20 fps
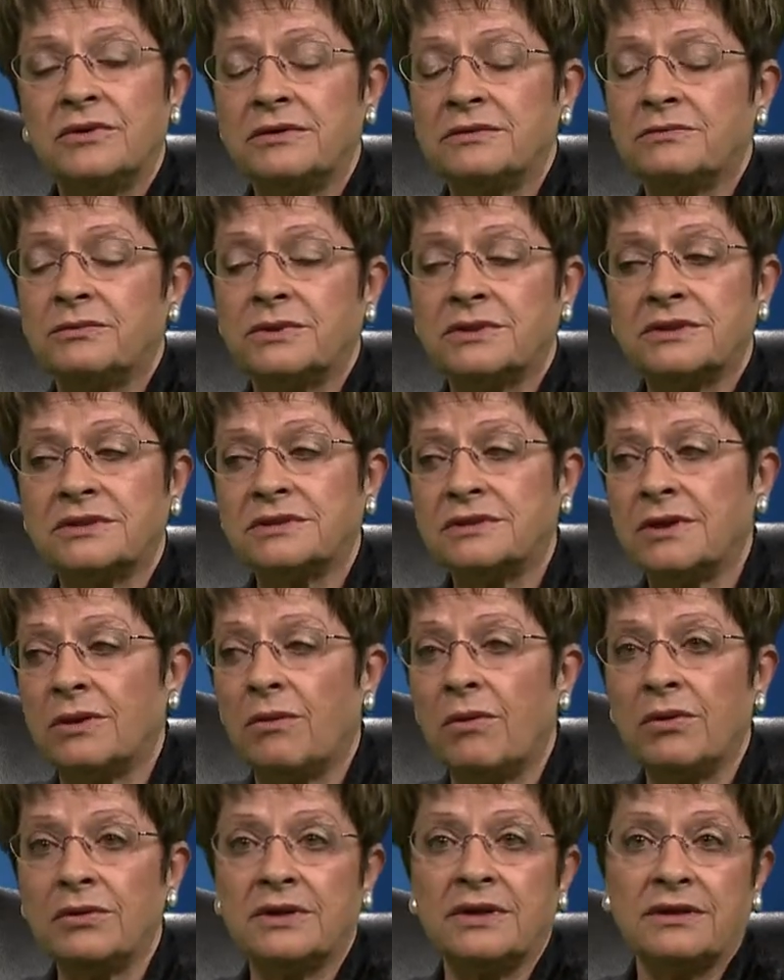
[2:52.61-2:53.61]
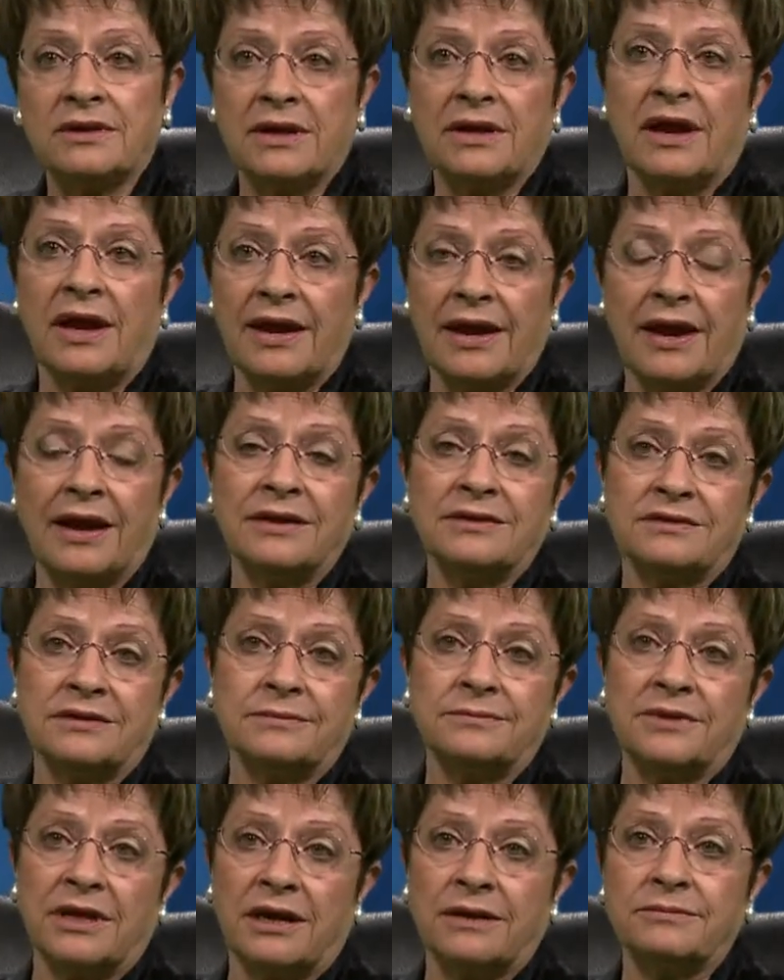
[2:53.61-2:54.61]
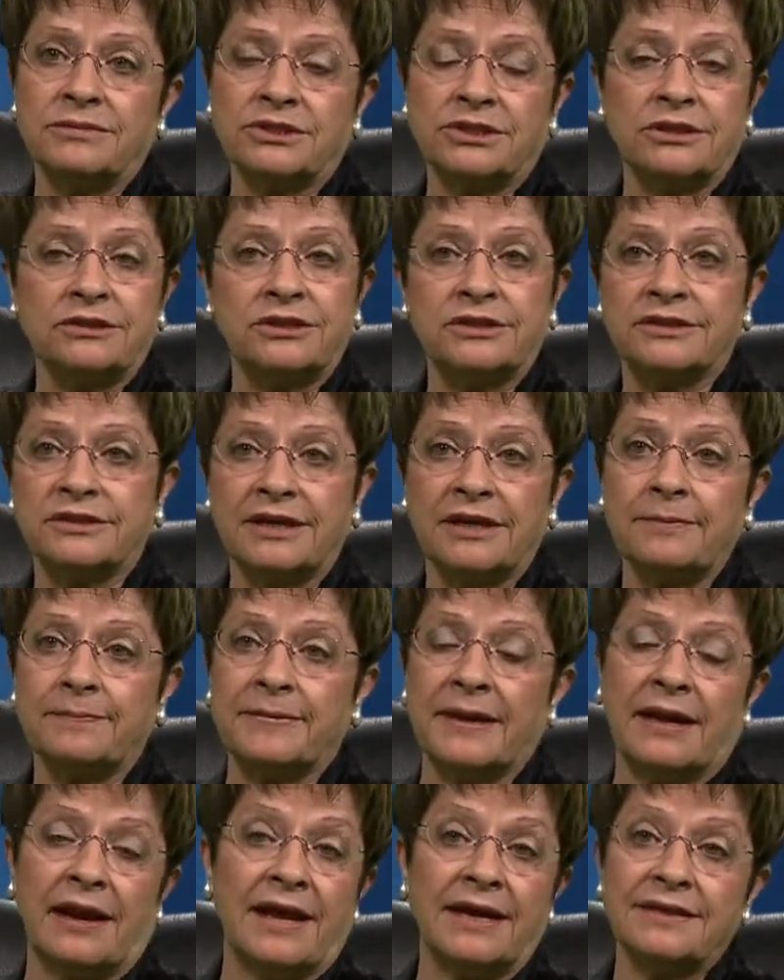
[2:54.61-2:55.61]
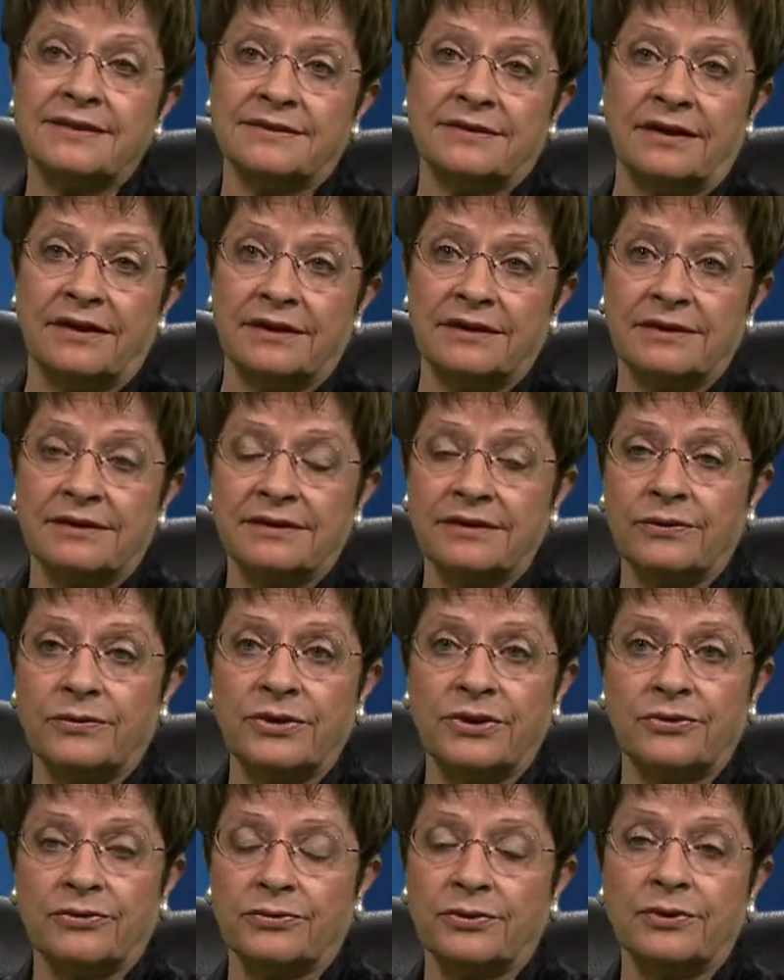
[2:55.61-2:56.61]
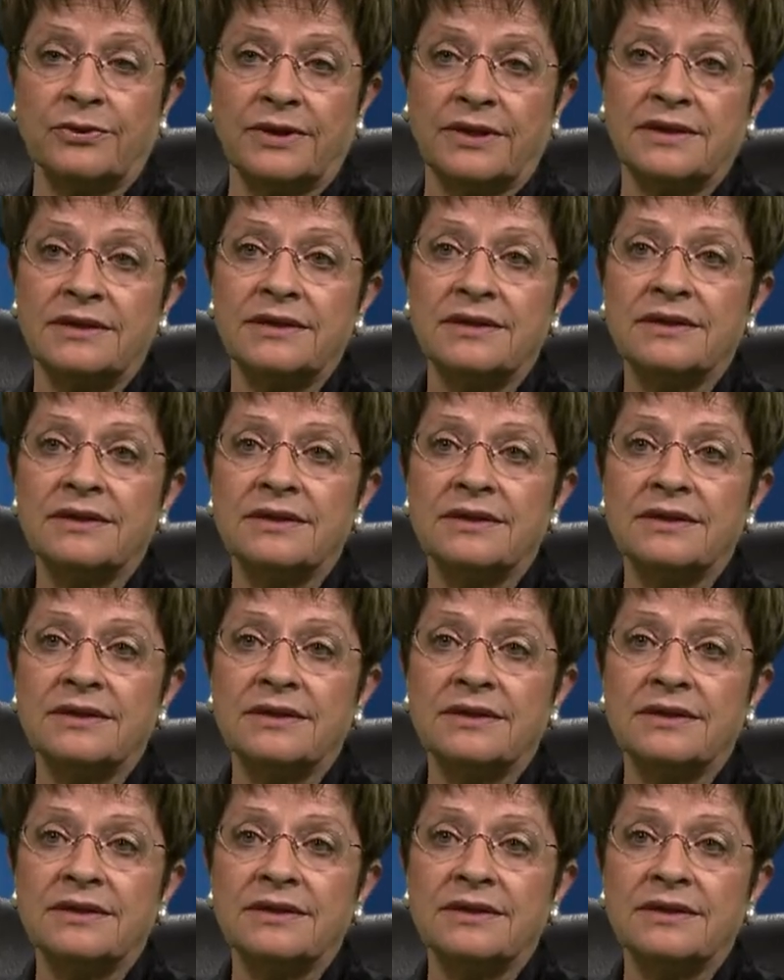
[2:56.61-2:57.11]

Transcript: was the only thing I had sometimes to just keep the lights on going through it.